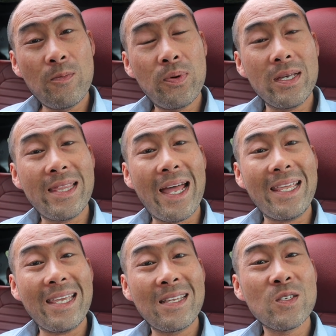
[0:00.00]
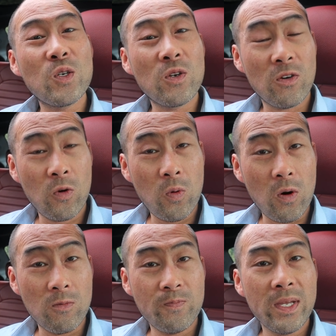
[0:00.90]
to put that into your
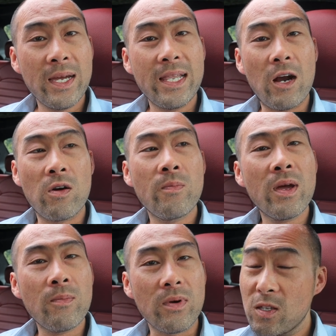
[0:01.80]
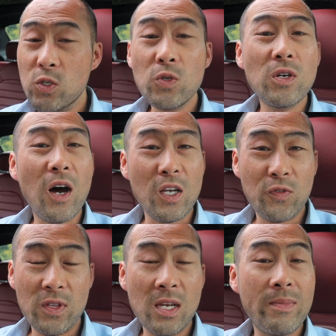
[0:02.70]
quote. Now remember, the true cost
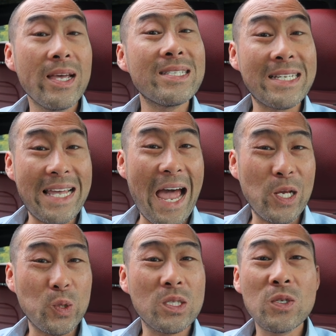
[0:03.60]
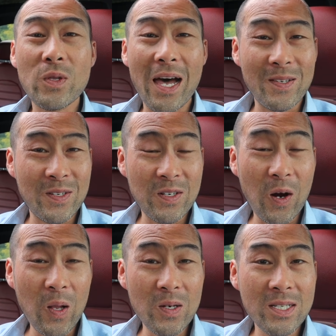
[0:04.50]
for them isn't actually
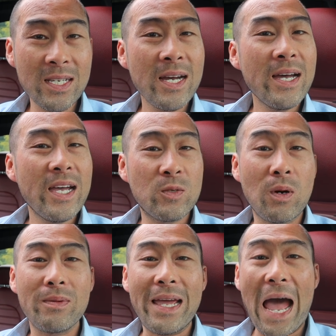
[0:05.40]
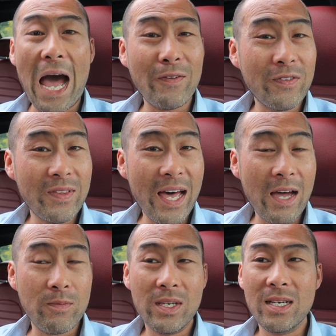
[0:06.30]
$2,000. It's probably half of
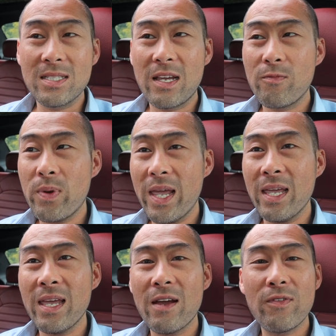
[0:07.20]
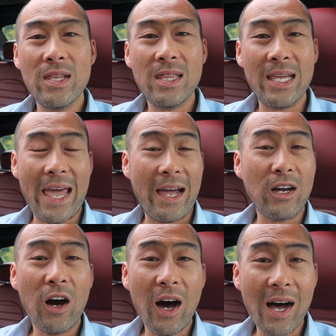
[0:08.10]
that because they're paying everything at
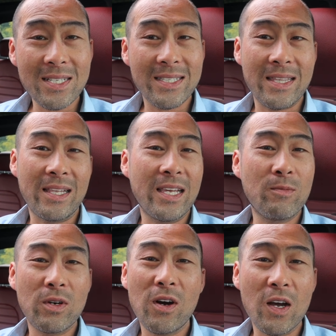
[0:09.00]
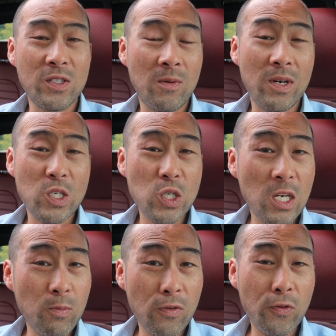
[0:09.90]
cost and the labor costs are much
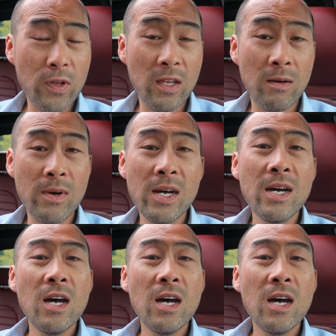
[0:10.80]
cheaper for them.